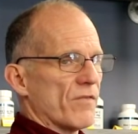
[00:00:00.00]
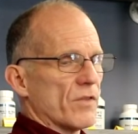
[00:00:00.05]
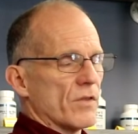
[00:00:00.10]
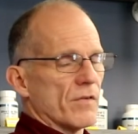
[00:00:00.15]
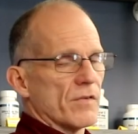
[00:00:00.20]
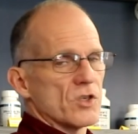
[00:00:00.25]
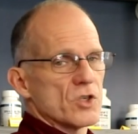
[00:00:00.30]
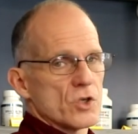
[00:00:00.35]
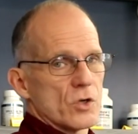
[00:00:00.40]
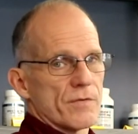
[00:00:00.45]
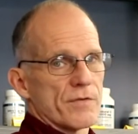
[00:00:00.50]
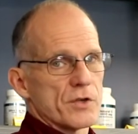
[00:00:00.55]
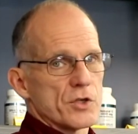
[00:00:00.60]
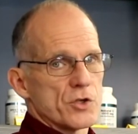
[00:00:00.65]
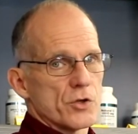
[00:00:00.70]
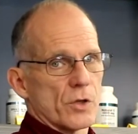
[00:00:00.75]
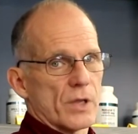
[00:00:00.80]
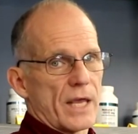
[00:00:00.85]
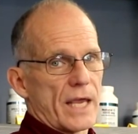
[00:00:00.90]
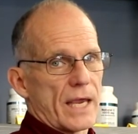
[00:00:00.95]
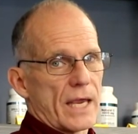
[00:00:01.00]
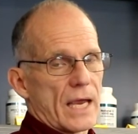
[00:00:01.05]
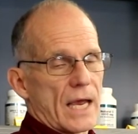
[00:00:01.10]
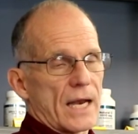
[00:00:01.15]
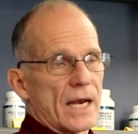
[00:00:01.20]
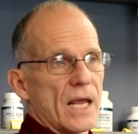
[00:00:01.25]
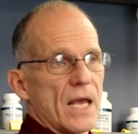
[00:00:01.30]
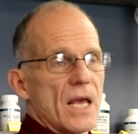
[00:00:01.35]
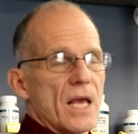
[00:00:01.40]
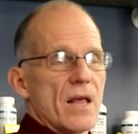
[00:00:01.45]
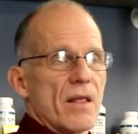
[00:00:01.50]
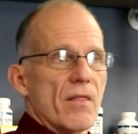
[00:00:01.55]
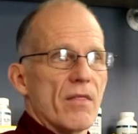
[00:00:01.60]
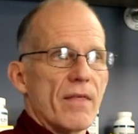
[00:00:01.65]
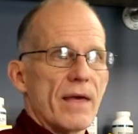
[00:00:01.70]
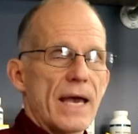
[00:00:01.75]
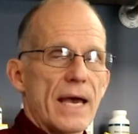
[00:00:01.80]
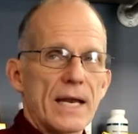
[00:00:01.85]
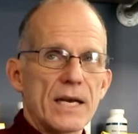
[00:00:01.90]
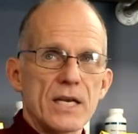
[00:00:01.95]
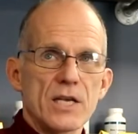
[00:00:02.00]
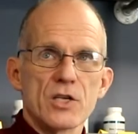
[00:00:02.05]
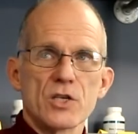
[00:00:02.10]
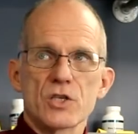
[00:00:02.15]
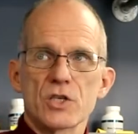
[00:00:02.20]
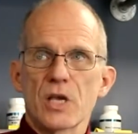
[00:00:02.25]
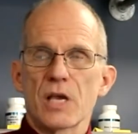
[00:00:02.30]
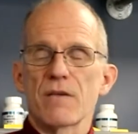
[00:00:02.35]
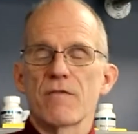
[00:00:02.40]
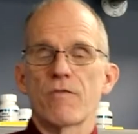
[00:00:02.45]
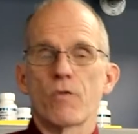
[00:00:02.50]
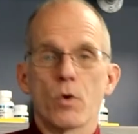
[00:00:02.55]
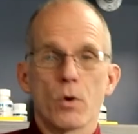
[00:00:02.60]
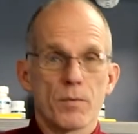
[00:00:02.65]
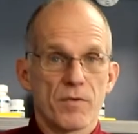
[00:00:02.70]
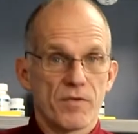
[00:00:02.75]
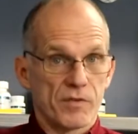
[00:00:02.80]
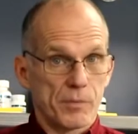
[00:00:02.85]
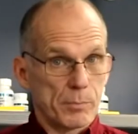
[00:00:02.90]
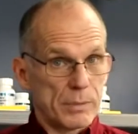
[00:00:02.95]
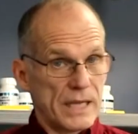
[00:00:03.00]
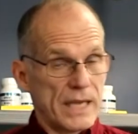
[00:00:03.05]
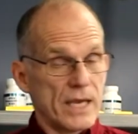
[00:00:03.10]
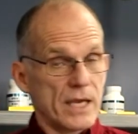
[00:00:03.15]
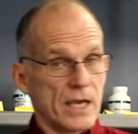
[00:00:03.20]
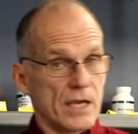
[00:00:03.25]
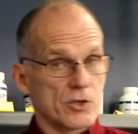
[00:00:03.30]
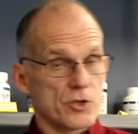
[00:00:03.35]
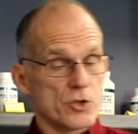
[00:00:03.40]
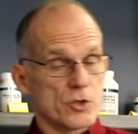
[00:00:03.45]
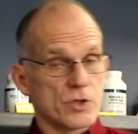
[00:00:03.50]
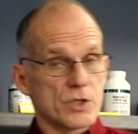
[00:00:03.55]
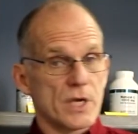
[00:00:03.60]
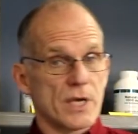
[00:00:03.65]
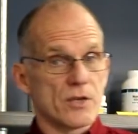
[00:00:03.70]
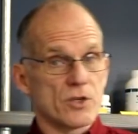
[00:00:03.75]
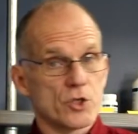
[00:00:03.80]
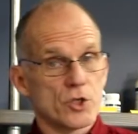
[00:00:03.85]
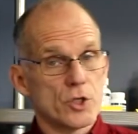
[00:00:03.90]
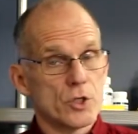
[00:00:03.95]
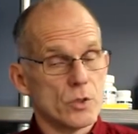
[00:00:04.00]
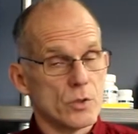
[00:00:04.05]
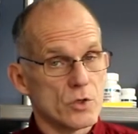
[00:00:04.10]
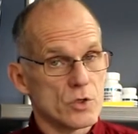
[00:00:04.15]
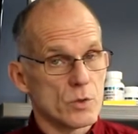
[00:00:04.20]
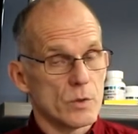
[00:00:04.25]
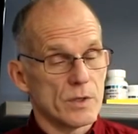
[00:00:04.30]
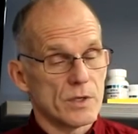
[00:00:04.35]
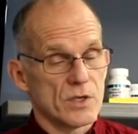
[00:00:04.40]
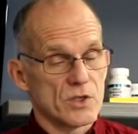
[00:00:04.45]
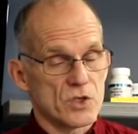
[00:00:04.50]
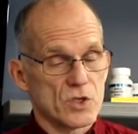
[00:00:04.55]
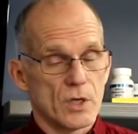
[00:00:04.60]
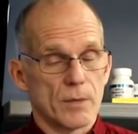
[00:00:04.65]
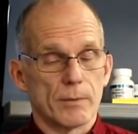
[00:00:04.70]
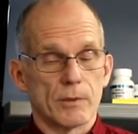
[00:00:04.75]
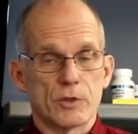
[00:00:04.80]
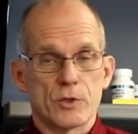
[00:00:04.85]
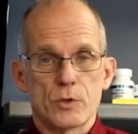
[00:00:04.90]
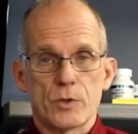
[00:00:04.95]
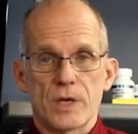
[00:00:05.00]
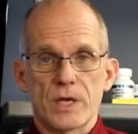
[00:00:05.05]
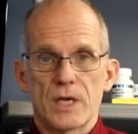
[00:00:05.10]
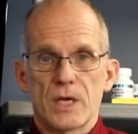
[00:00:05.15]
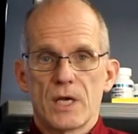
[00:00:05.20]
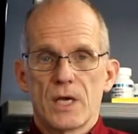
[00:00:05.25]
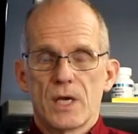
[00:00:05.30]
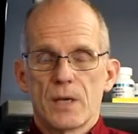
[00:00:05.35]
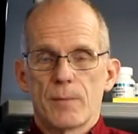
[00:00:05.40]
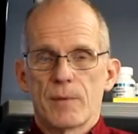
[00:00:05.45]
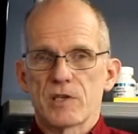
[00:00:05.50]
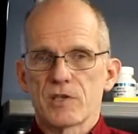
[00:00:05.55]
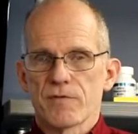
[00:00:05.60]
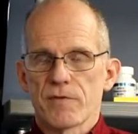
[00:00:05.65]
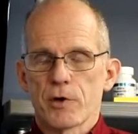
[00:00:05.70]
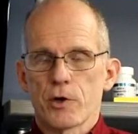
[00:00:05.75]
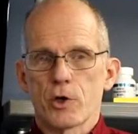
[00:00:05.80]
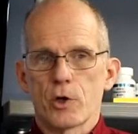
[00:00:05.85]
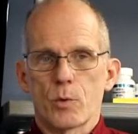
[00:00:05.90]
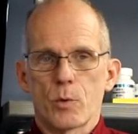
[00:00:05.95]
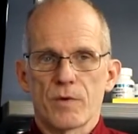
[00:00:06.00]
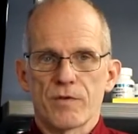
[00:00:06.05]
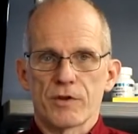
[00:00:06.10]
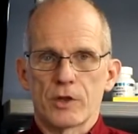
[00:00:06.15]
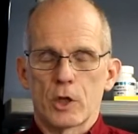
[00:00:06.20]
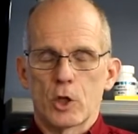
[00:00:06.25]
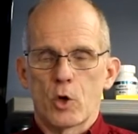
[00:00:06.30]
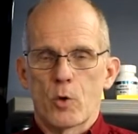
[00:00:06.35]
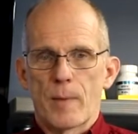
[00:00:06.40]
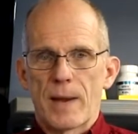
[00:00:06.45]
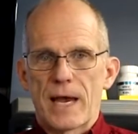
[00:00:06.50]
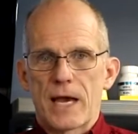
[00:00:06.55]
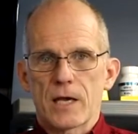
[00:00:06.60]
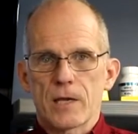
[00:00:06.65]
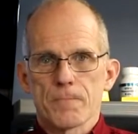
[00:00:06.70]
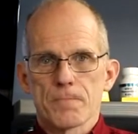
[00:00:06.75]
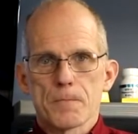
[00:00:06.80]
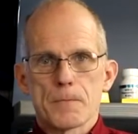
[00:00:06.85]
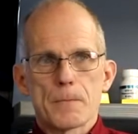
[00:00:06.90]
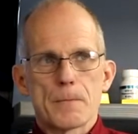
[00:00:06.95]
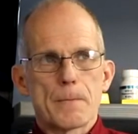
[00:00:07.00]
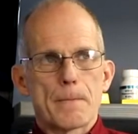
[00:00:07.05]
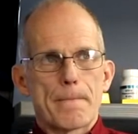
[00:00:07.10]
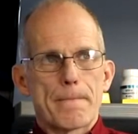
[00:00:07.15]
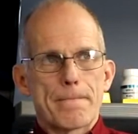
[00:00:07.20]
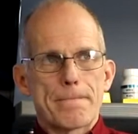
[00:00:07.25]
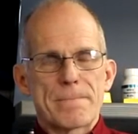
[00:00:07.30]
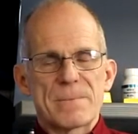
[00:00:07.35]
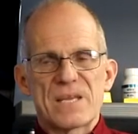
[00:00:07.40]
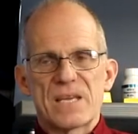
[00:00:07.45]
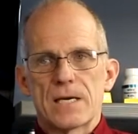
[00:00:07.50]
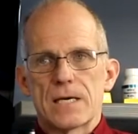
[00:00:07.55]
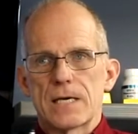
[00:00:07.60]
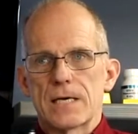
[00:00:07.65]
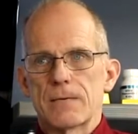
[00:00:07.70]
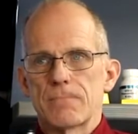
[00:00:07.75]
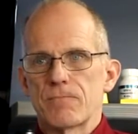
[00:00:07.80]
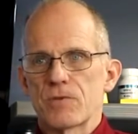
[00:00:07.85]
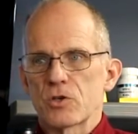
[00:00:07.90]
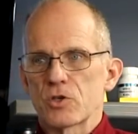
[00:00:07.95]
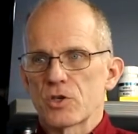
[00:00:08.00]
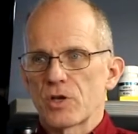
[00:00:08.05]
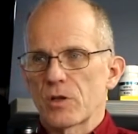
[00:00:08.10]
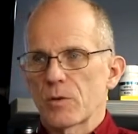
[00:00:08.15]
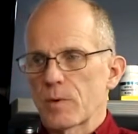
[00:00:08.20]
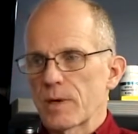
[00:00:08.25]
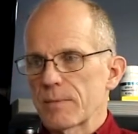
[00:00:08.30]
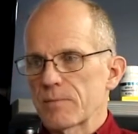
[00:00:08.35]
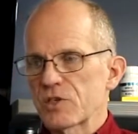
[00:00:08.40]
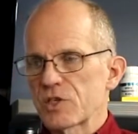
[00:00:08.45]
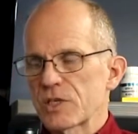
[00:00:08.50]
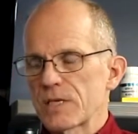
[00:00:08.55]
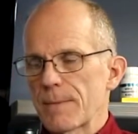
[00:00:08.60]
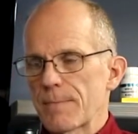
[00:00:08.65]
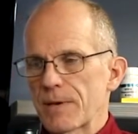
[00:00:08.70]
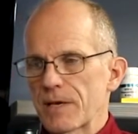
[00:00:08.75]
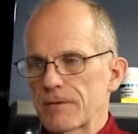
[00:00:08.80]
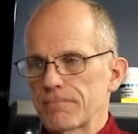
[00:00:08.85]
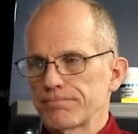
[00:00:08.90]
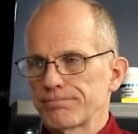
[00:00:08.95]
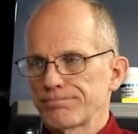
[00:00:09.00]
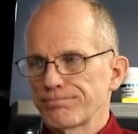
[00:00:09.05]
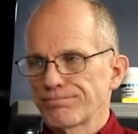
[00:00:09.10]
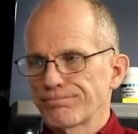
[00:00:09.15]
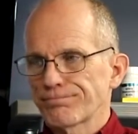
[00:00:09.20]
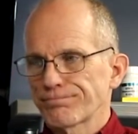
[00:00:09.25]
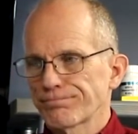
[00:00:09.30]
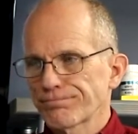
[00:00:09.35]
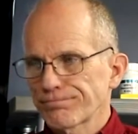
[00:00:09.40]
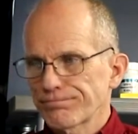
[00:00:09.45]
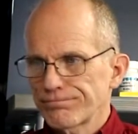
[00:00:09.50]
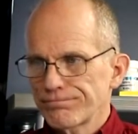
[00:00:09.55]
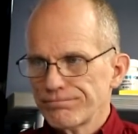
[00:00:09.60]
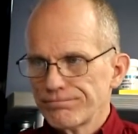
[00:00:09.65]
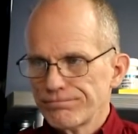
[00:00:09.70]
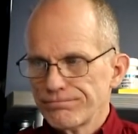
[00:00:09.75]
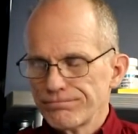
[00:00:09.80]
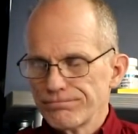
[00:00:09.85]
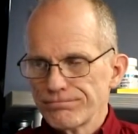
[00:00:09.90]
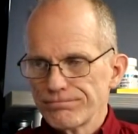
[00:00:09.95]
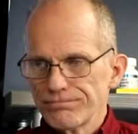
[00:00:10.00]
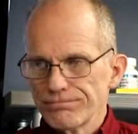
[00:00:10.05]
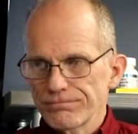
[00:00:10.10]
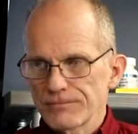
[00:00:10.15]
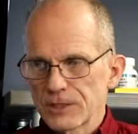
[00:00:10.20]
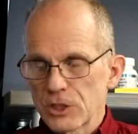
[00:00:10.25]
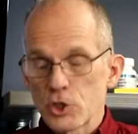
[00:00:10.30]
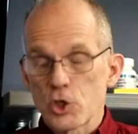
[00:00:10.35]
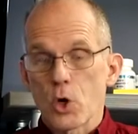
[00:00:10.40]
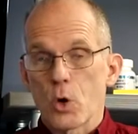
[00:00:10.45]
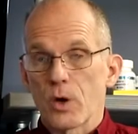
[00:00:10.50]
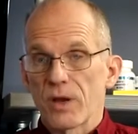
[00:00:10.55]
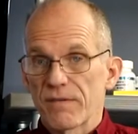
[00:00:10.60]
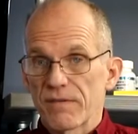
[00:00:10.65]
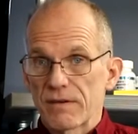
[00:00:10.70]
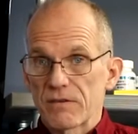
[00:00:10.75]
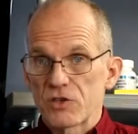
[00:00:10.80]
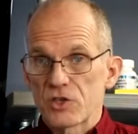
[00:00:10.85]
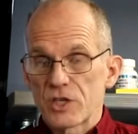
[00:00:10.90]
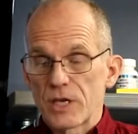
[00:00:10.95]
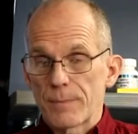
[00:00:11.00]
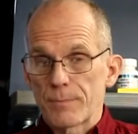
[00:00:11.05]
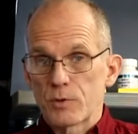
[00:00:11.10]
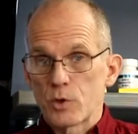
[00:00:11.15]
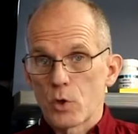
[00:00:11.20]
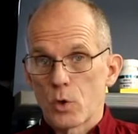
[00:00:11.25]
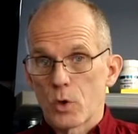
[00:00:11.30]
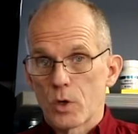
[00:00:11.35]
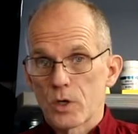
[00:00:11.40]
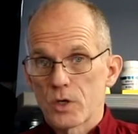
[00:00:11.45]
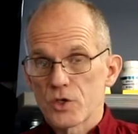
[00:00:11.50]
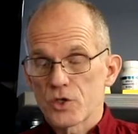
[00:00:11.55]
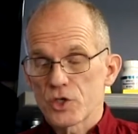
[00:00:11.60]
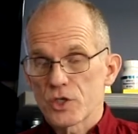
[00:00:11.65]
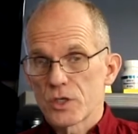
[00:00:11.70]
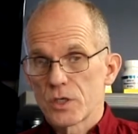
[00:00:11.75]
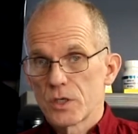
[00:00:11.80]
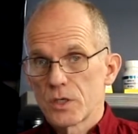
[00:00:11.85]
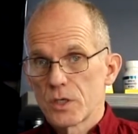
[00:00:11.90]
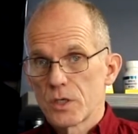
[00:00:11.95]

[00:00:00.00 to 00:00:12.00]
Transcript: surface you're laying on. That is a form of a plank exercise too, so it does double duty, but it's a very good one for the low back. There's another one I'm skipping. So if I skipped yours,